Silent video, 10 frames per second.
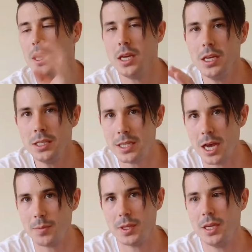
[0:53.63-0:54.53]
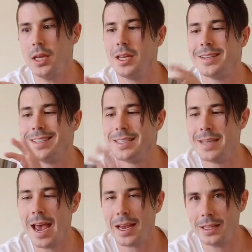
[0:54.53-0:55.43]
in depth in
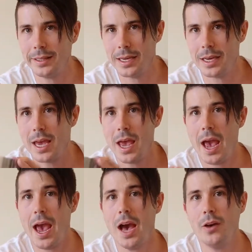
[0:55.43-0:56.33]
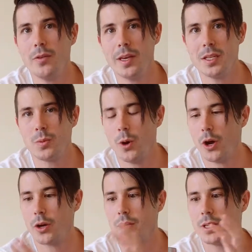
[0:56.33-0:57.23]
exactly how these
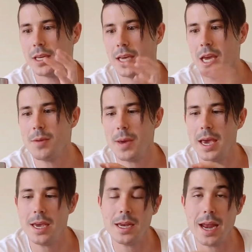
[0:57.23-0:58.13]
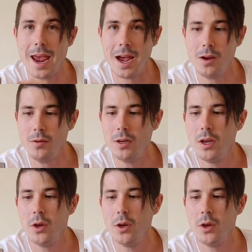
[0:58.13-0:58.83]
work to keep heat out